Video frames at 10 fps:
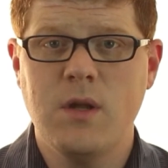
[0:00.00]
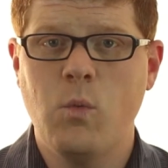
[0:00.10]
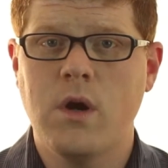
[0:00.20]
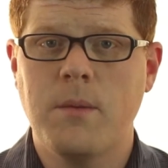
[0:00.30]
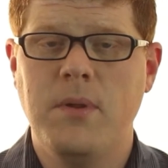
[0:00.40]
the
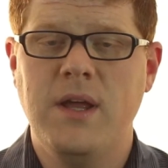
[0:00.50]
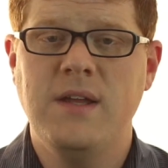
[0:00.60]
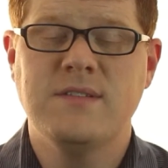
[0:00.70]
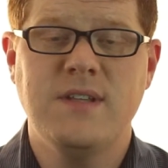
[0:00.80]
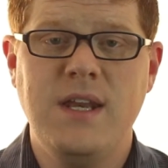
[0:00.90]

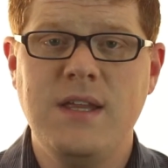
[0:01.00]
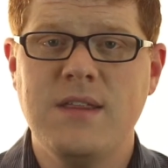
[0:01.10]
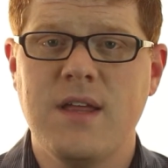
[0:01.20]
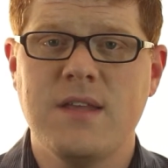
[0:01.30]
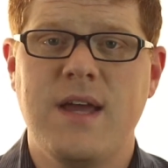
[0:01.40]
workplace,
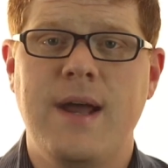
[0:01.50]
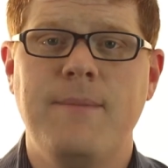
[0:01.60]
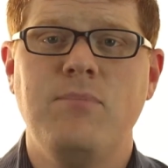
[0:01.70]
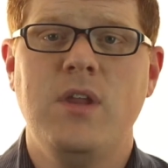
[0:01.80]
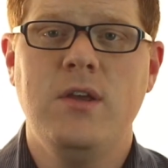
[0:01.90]
anything like that,